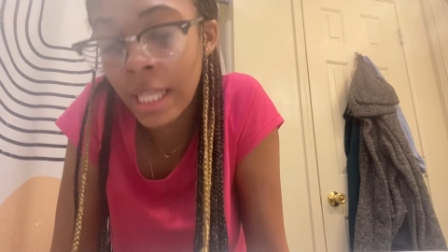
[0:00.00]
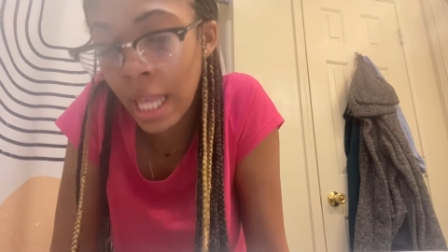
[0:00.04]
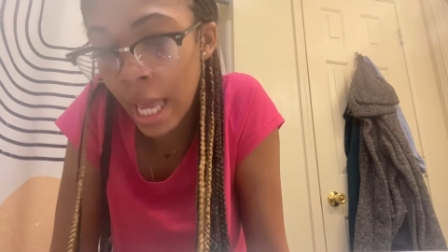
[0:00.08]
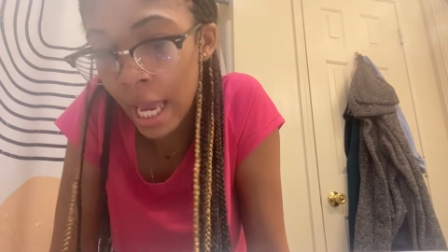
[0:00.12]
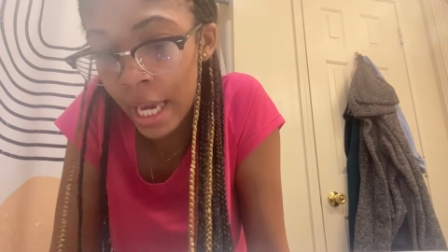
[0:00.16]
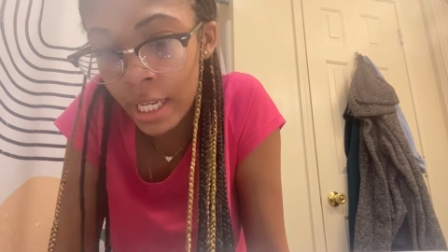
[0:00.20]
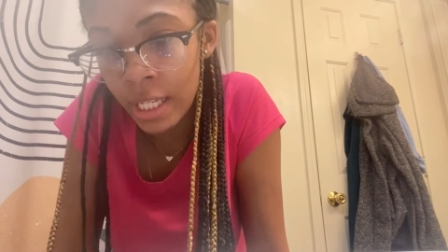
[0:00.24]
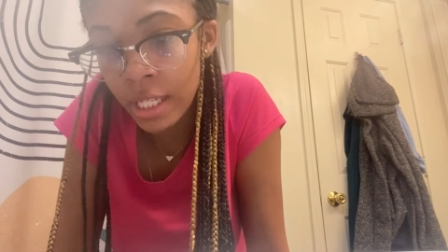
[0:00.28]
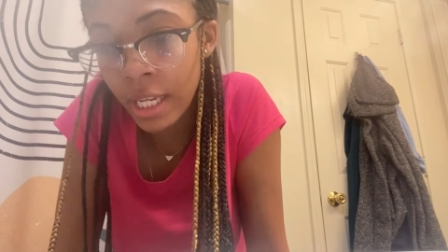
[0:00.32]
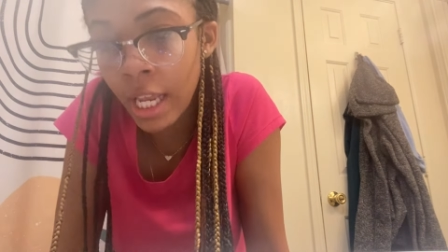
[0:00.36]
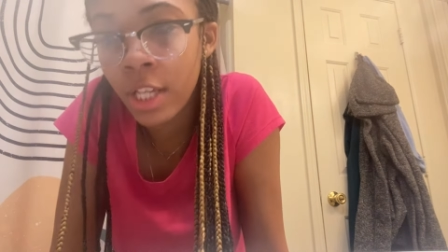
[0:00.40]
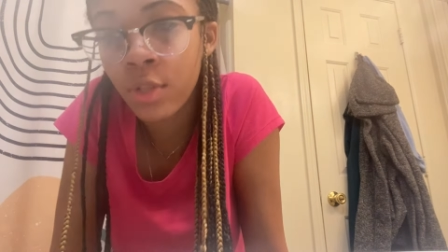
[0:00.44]

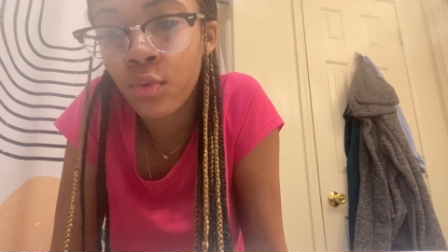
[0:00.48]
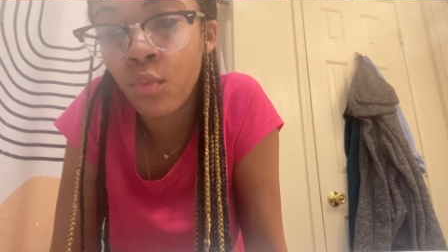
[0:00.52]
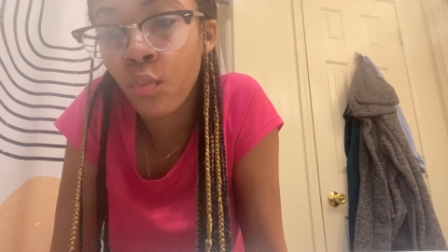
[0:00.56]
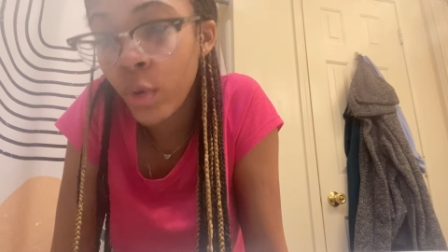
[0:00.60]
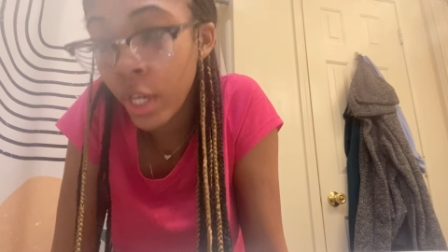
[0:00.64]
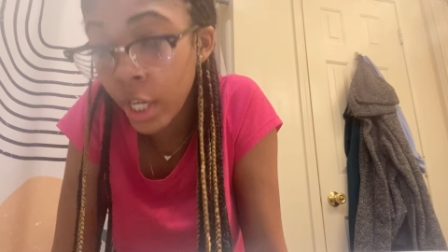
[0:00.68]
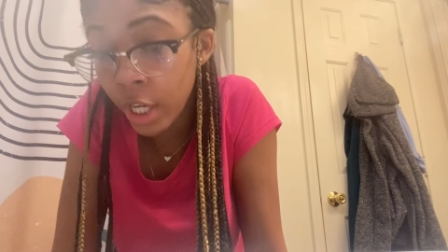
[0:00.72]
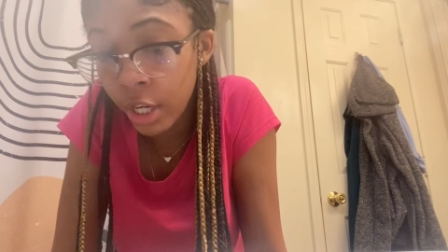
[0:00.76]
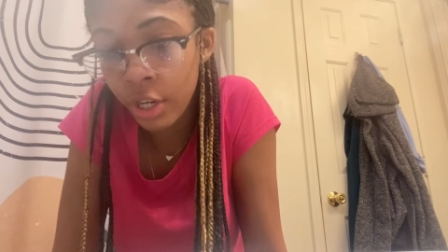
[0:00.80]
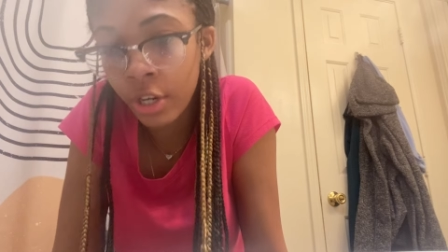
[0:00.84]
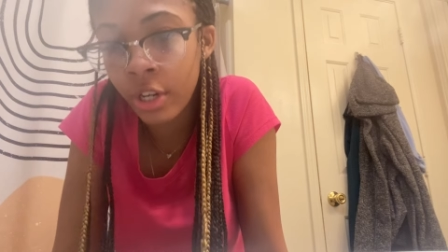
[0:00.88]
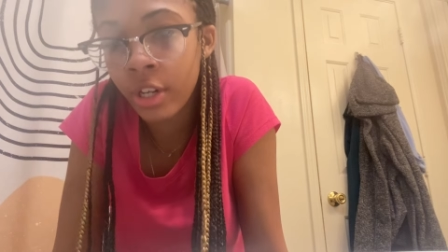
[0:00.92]
Like that's
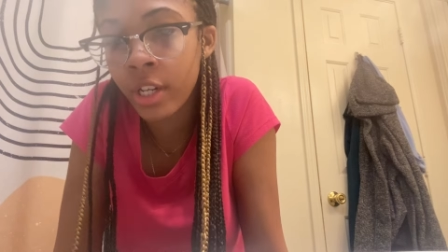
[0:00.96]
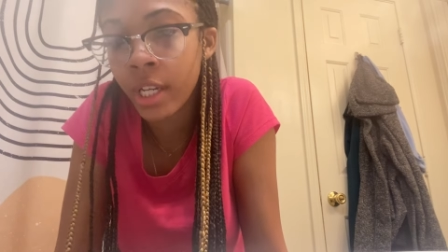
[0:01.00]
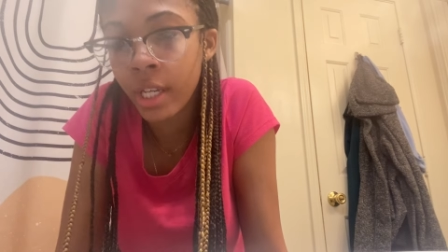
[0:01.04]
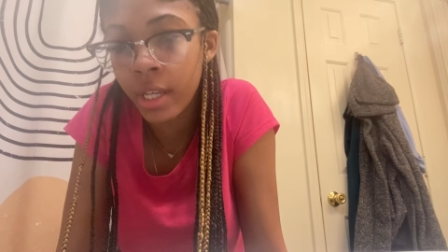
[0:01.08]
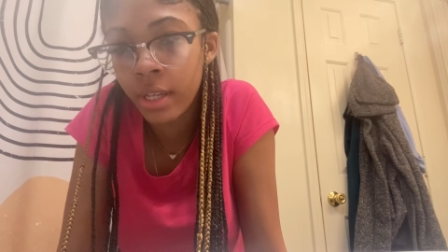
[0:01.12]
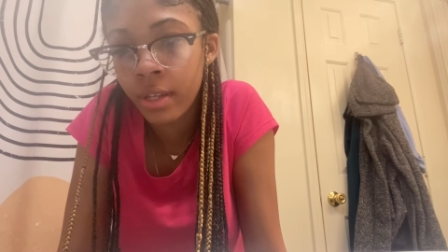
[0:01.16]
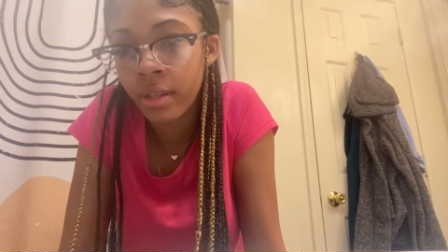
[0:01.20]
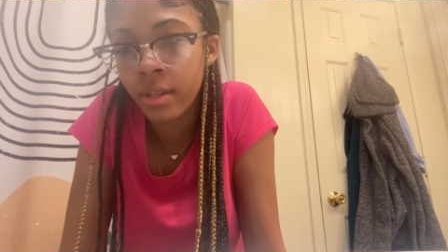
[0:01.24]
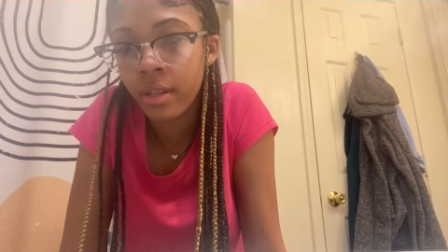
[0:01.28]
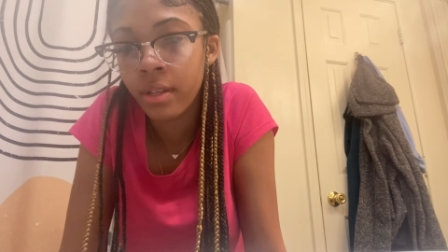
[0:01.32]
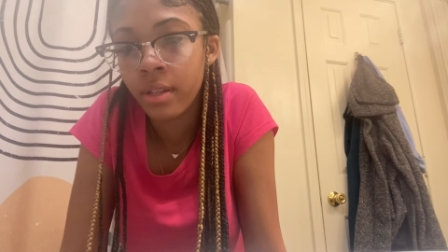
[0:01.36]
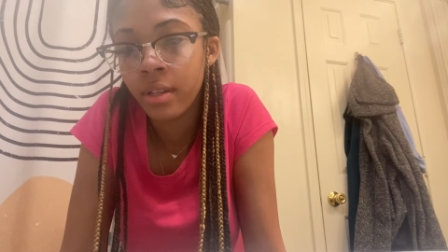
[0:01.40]
weird.
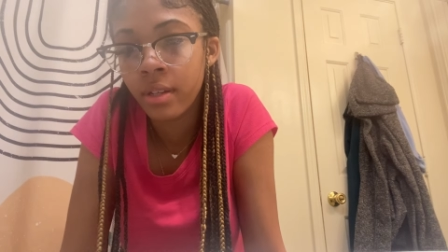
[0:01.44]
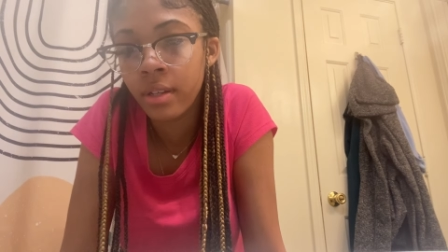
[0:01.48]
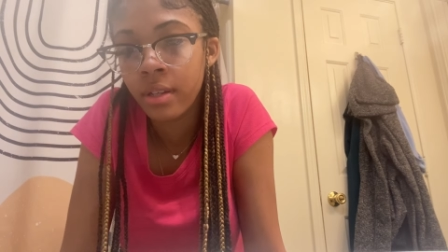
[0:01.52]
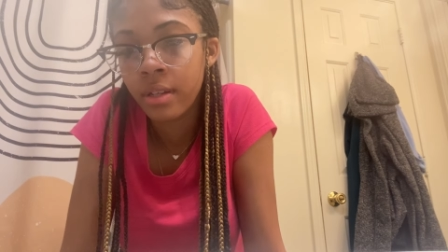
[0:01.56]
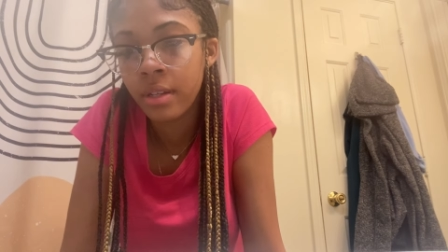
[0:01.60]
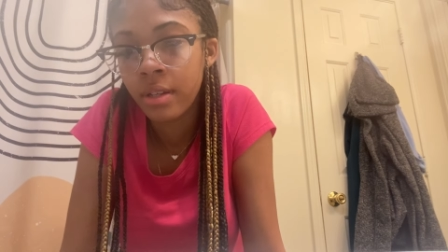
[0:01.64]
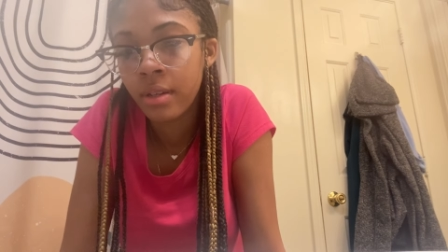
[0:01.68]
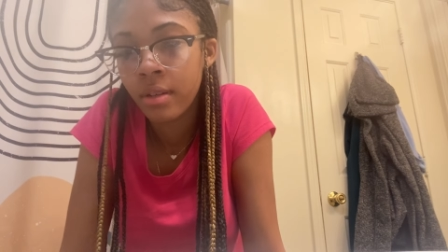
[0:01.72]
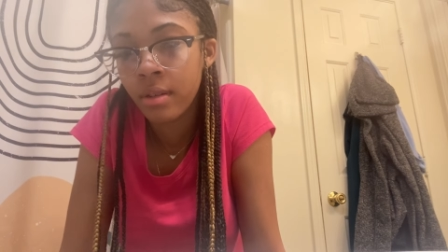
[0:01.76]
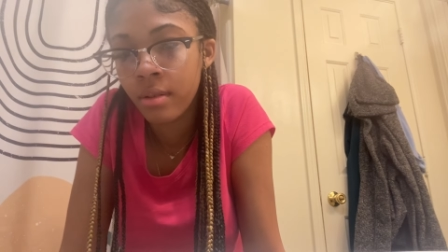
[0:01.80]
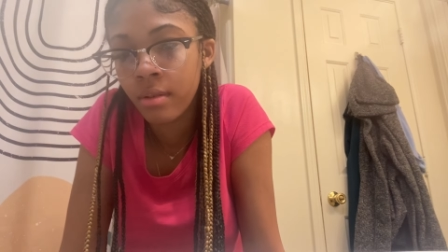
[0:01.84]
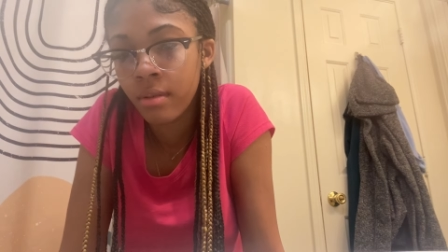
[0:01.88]

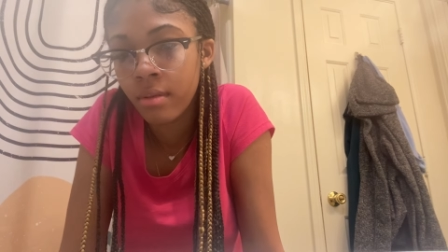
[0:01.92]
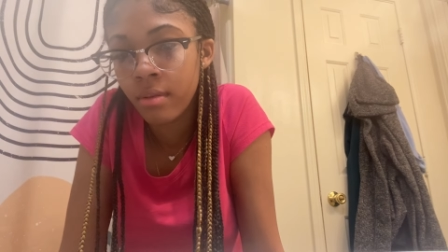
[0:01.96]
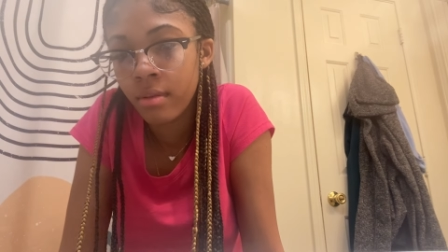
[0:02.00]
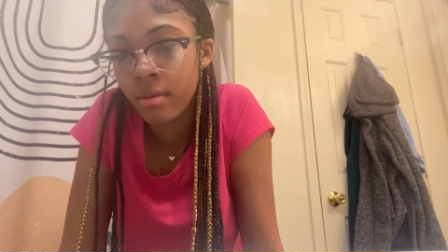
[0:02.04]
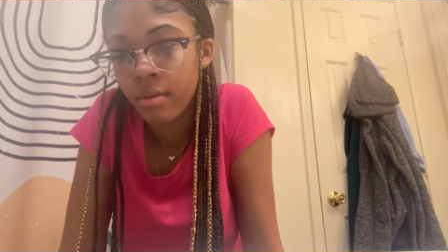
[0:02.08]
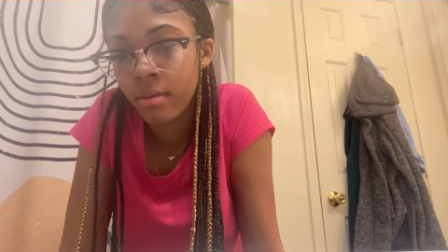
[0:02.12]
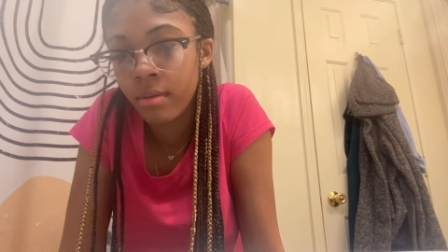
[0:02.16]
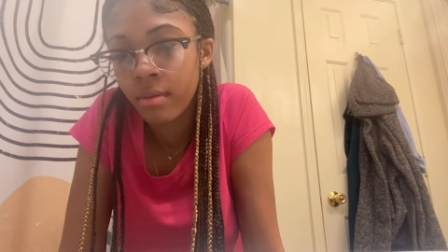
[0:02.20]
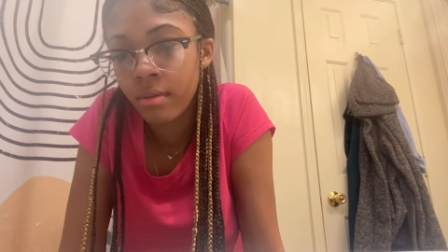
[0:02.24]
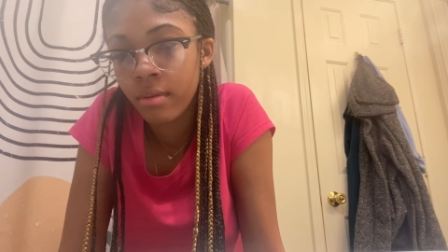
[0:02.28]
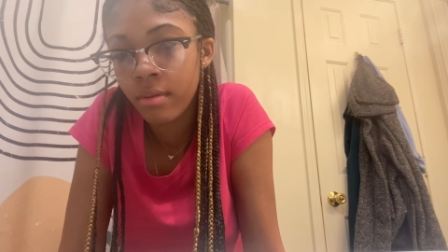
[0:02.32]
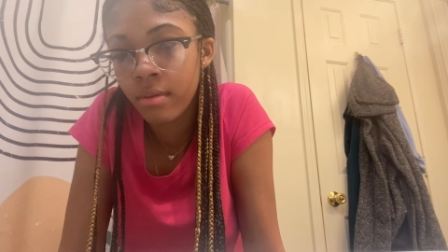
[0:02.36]
On
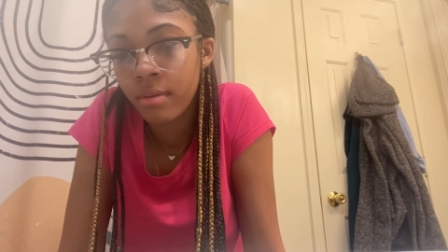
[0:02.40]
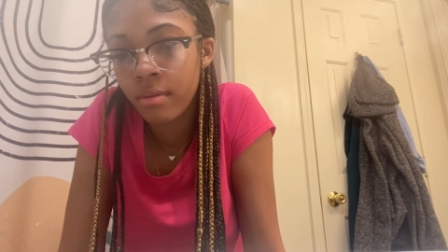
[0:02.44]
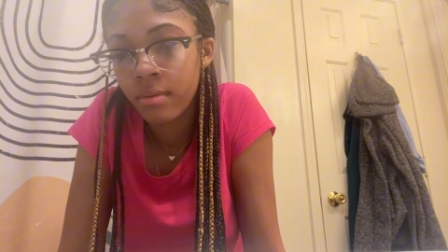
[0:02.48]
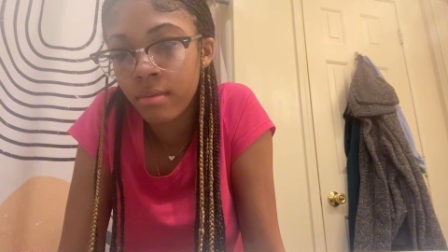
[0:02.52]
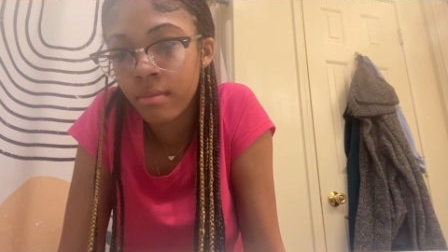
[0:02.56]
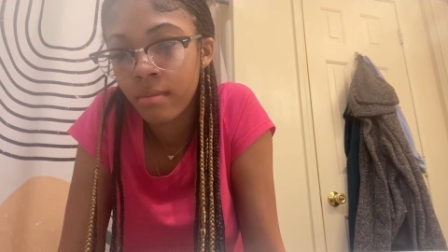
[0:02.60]
what?